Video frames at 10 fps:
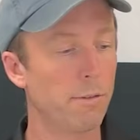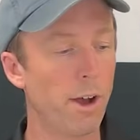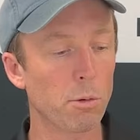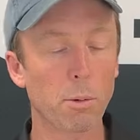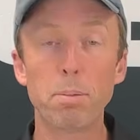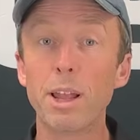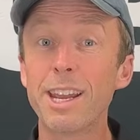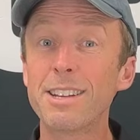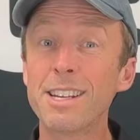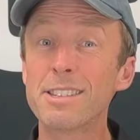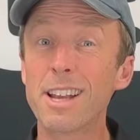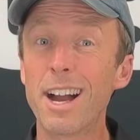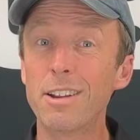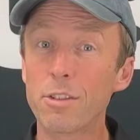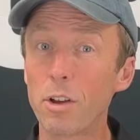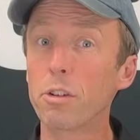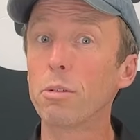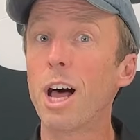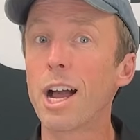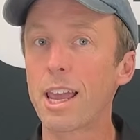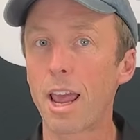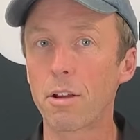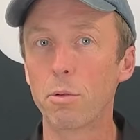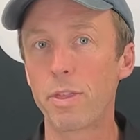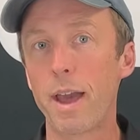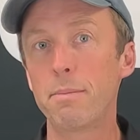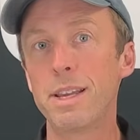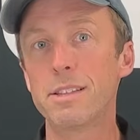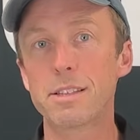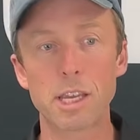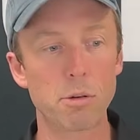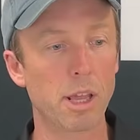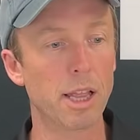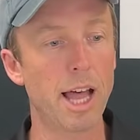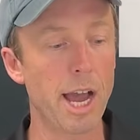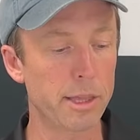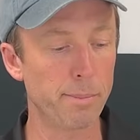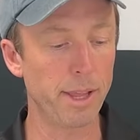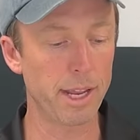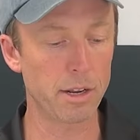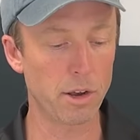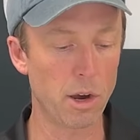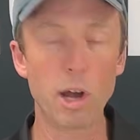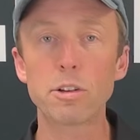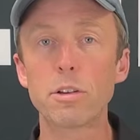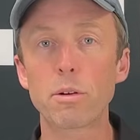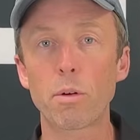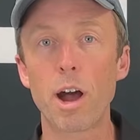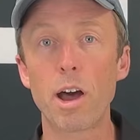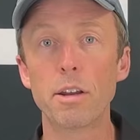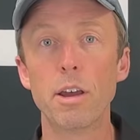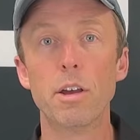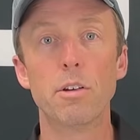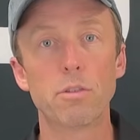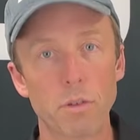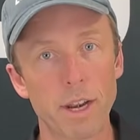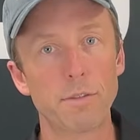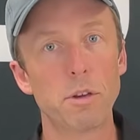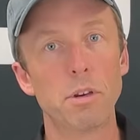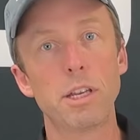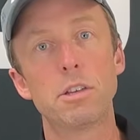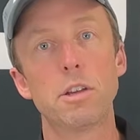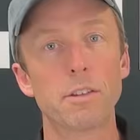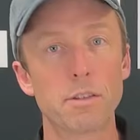The follower plate inside is also locking. What that means is that you can lock the plate onto the rod so that if you need